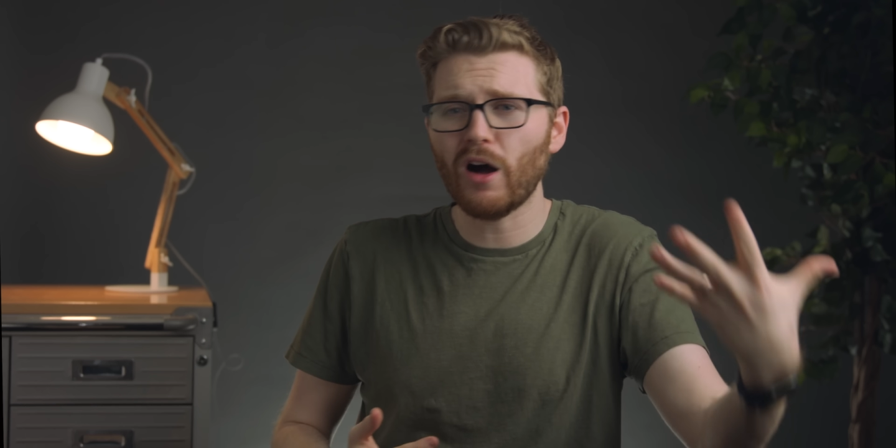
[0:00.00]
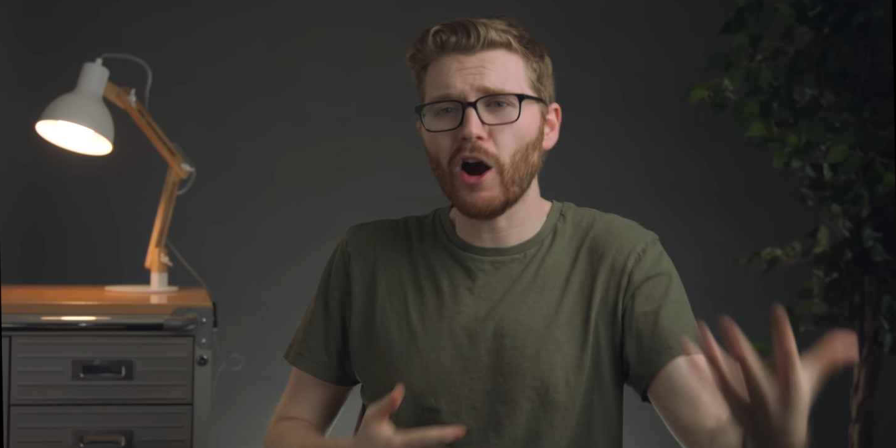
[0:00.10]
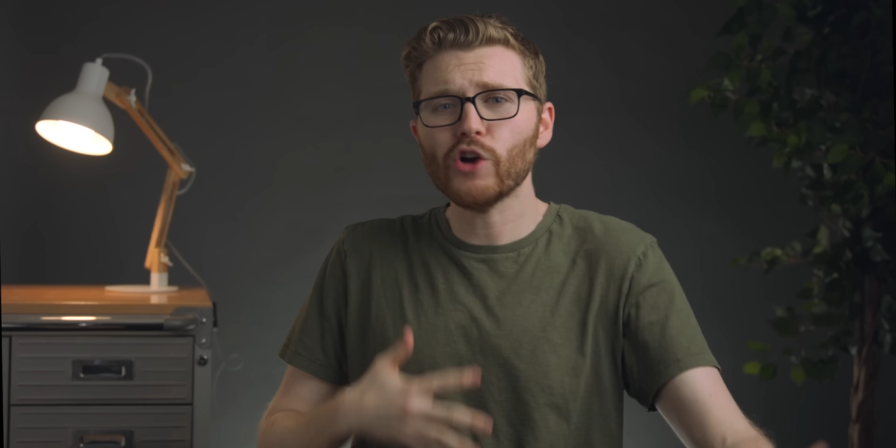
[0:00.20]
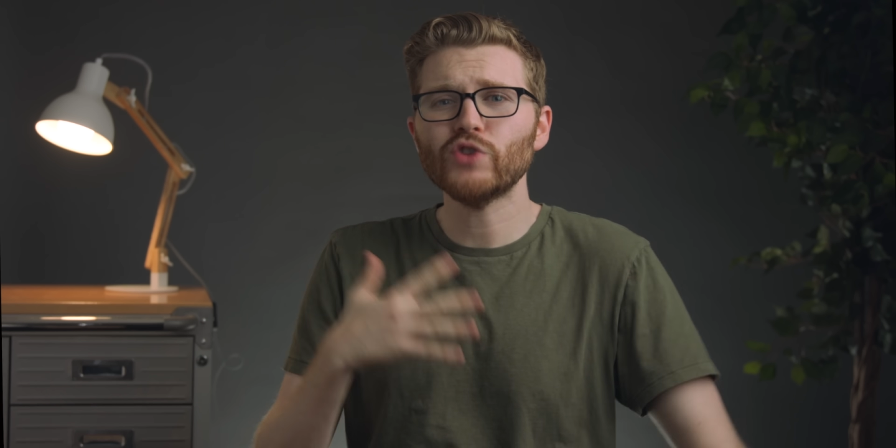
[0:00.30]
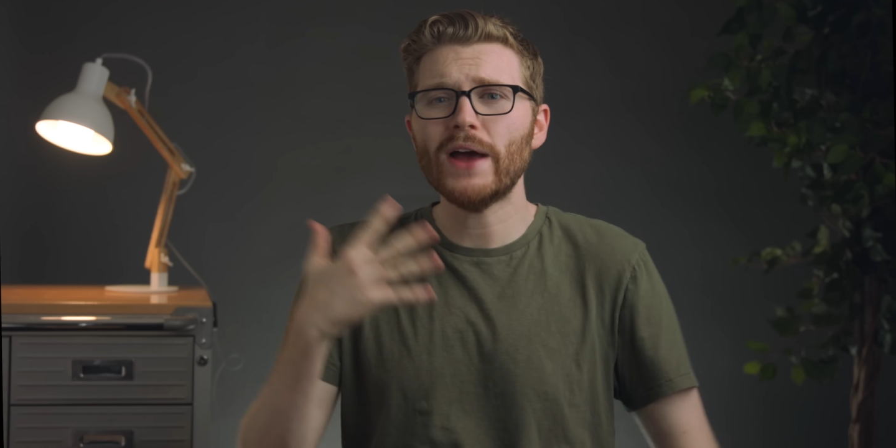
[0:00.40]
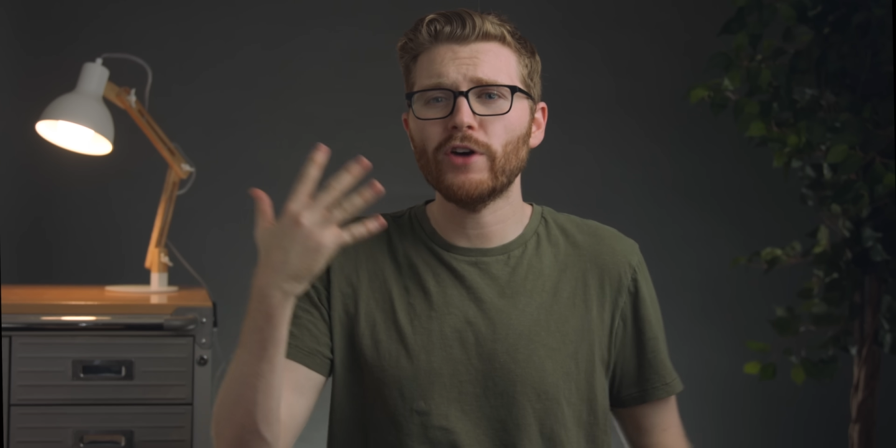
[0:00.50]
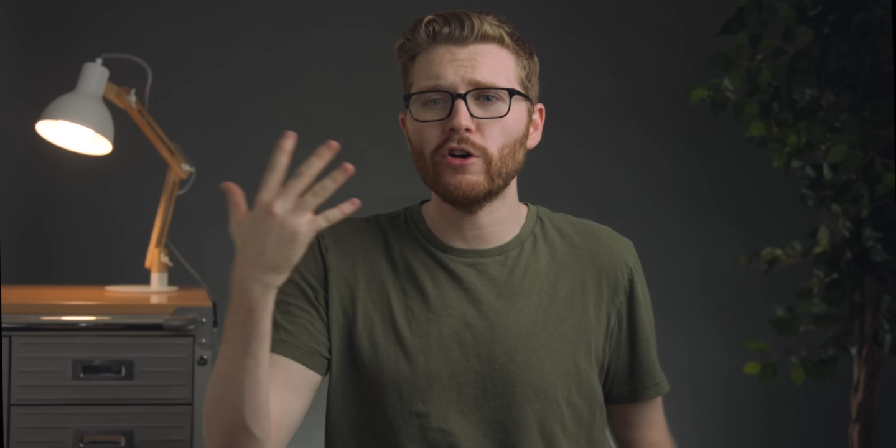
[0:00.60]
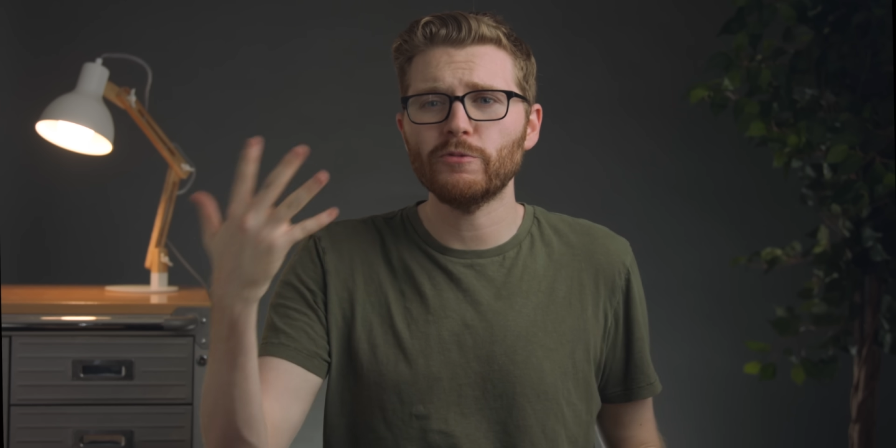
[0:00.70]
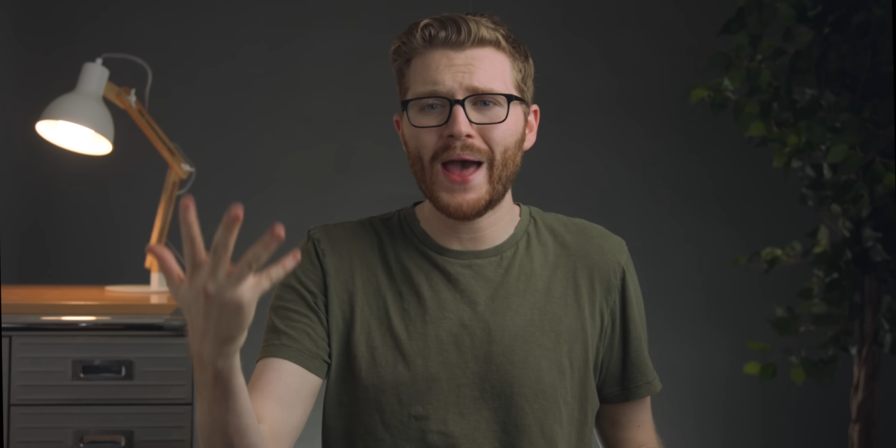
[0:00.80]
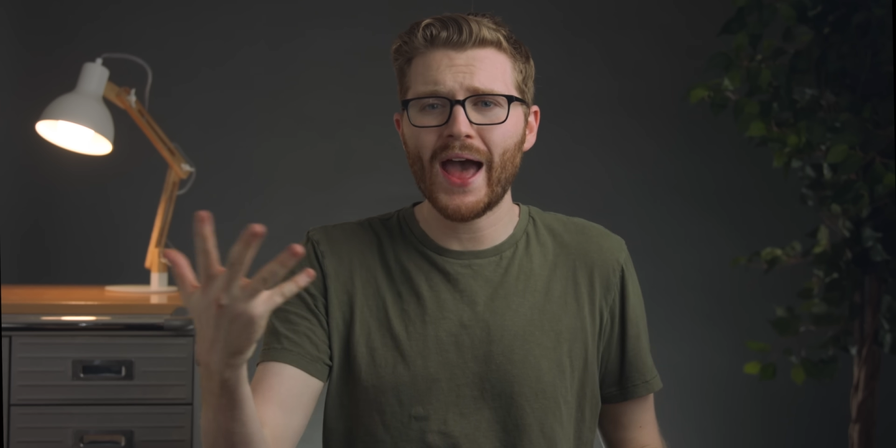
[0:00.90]
a hard drive
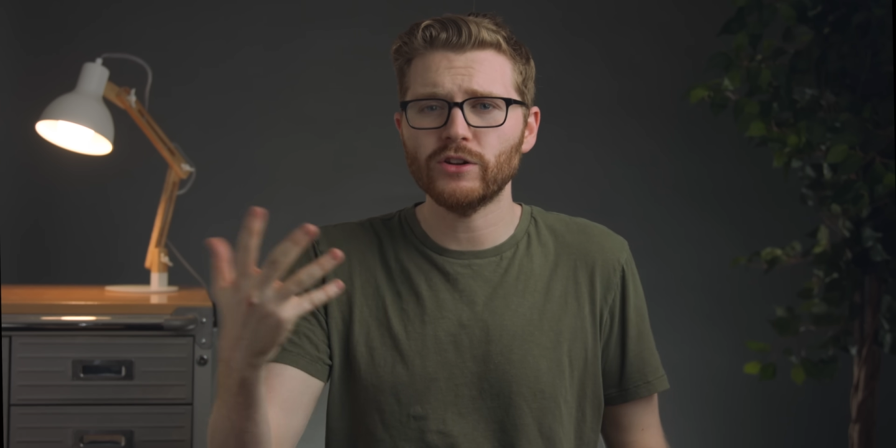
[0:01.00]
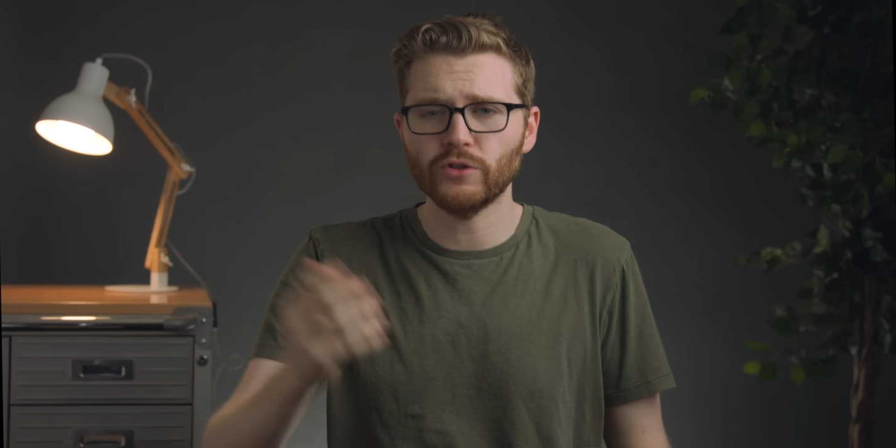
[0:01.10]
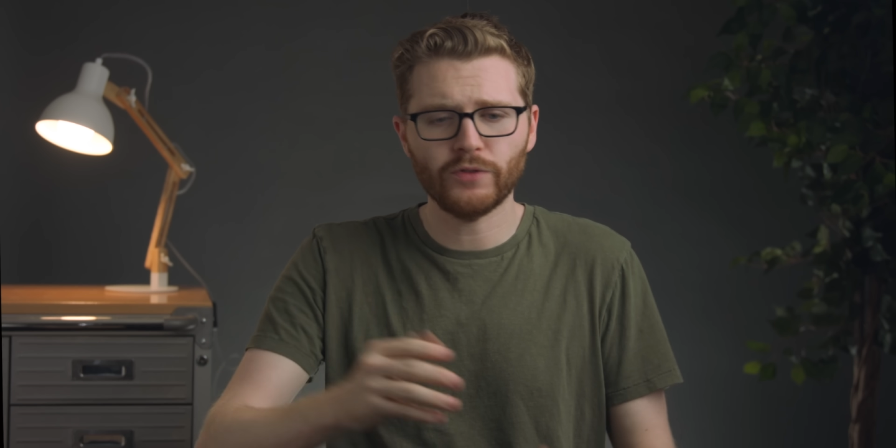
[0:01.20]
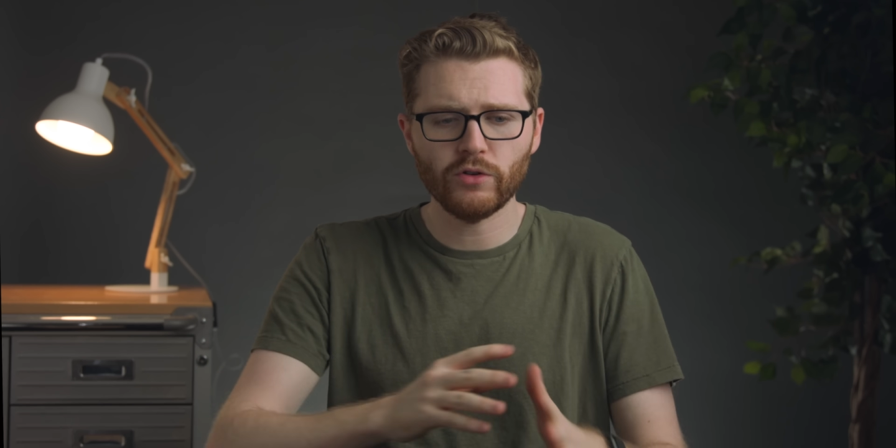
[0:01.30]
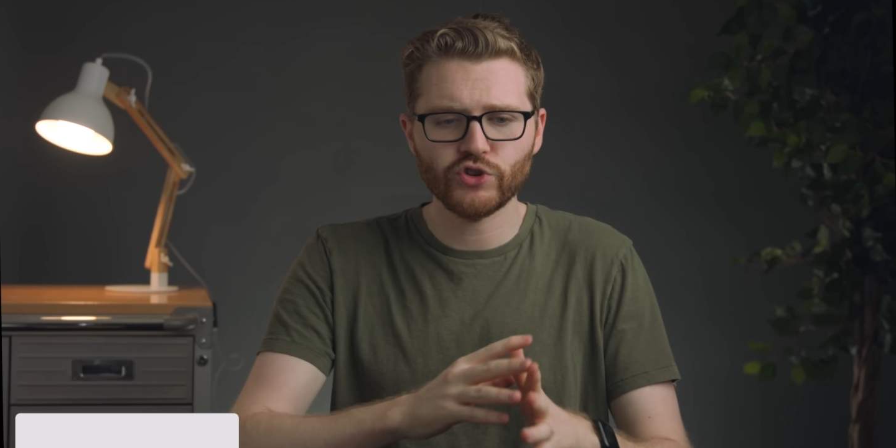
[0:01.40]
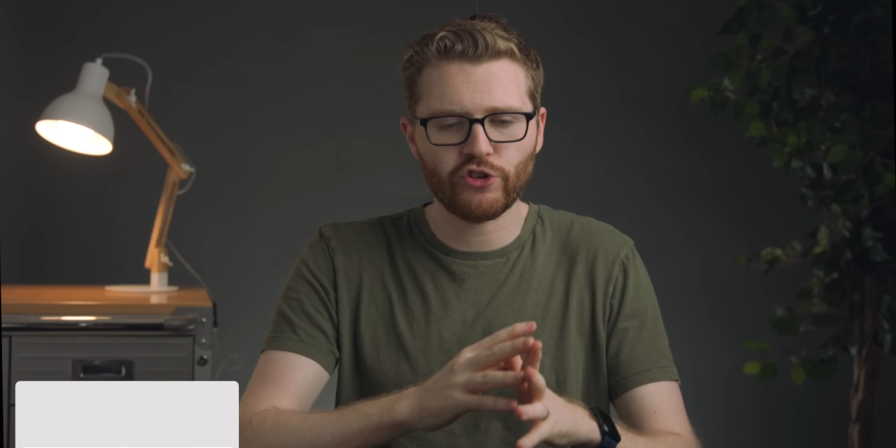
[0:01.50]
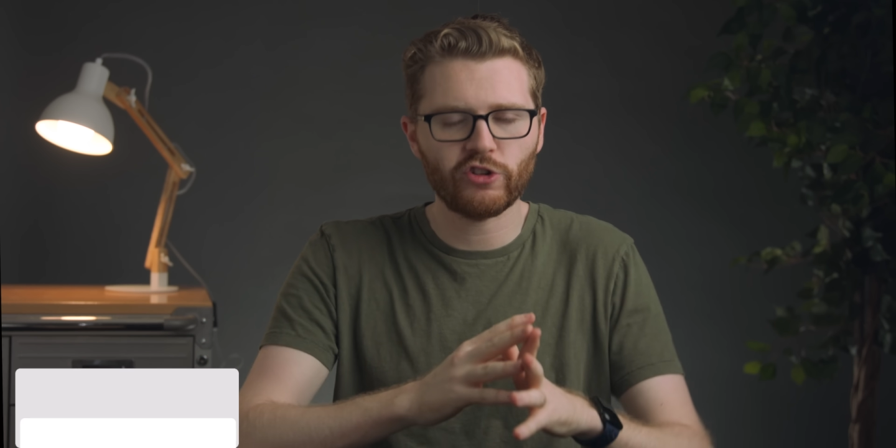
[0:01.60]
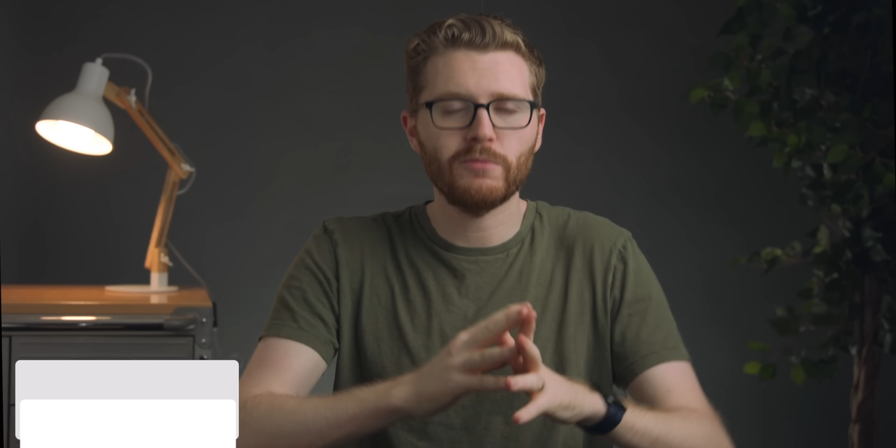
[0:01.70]
goes bad, your phone just